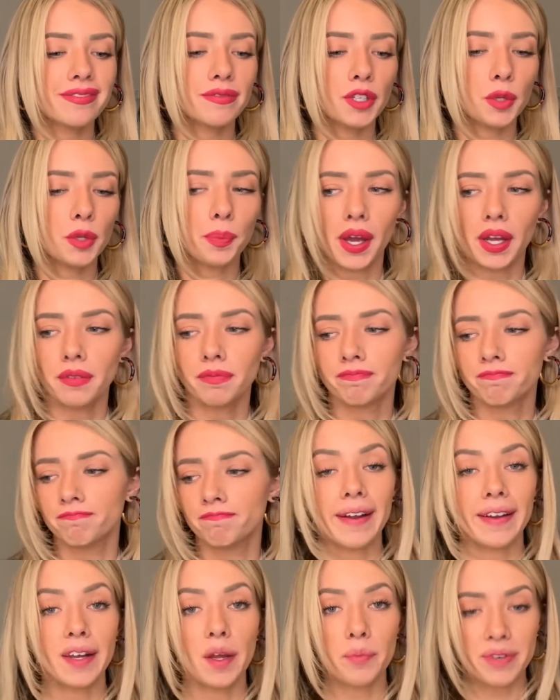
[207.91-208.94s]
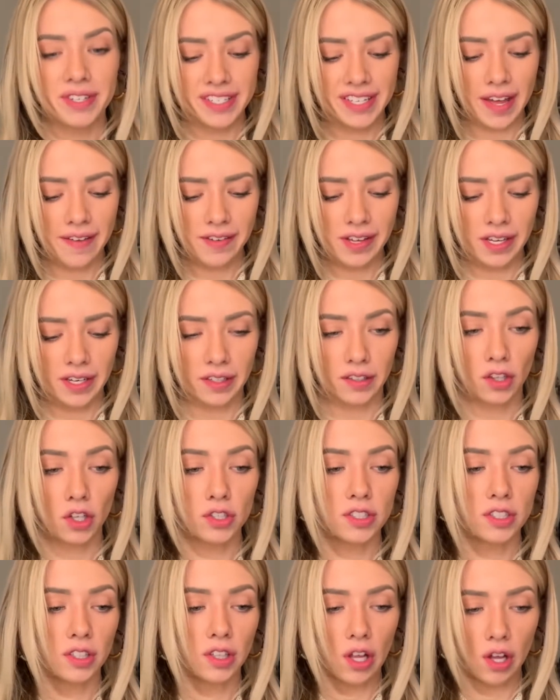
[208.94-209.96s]
Goodbye. All right, number 7
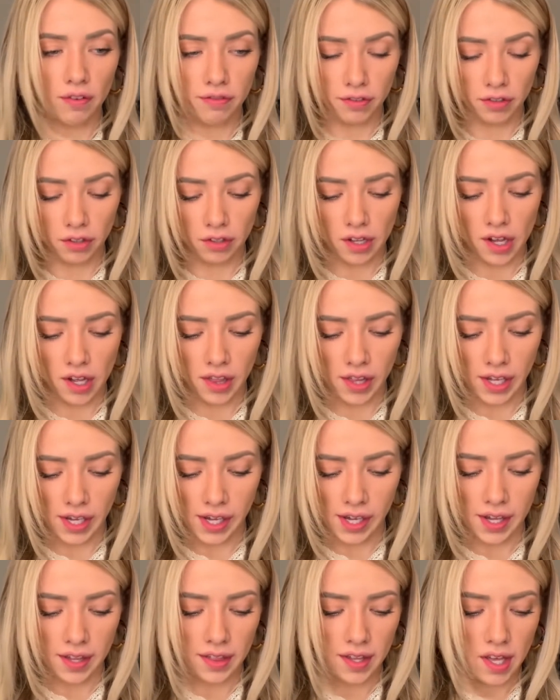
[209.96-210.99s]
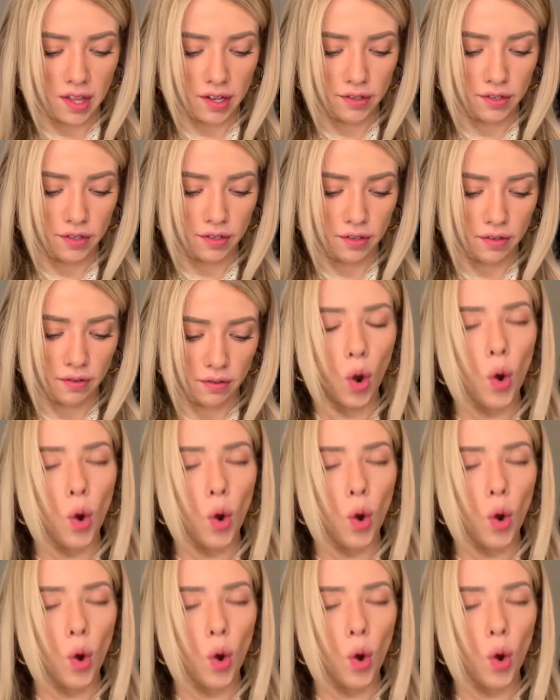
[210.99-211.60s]
looks an awful lot like the other two.